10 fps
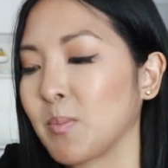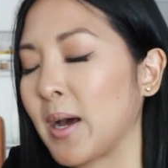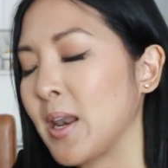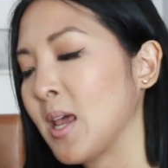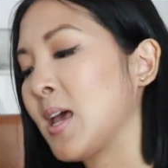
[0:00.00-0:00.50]

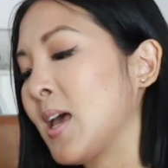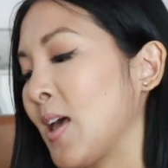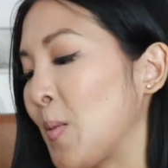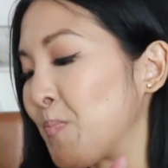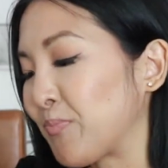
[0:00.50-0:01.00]
But
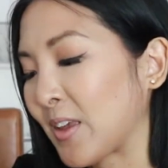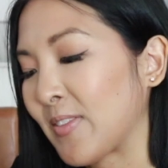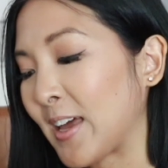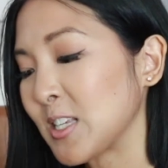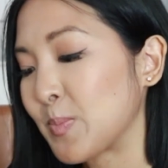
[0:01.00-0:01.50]

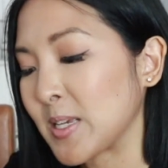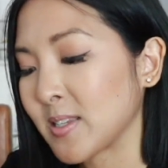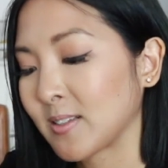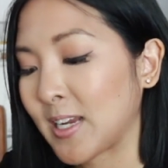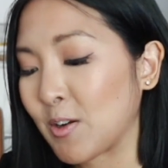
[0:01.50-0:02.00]
that is
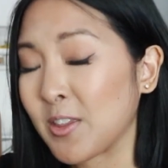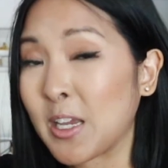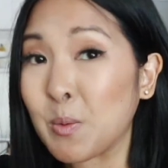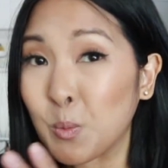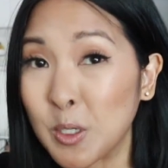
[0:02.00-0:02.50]
basically everything
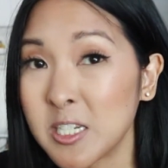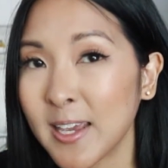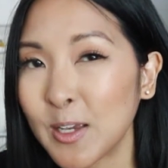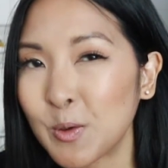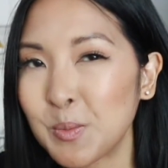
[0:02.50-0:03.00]
I would
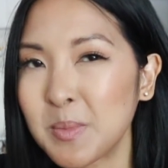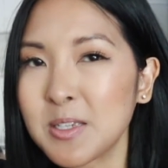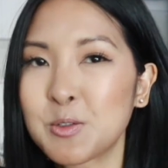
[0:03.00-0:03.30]
take with me,